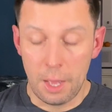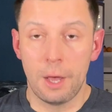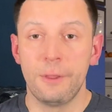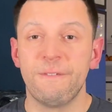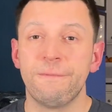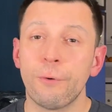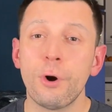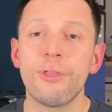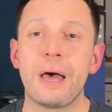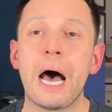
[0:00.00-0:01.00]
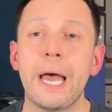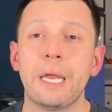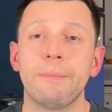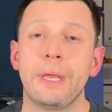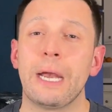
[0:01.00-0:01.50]
The fourth
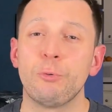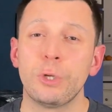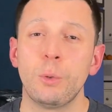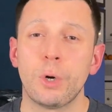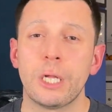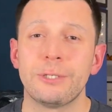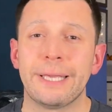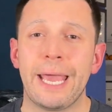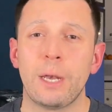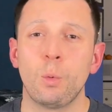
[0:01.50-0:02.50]
item that I really wanted to get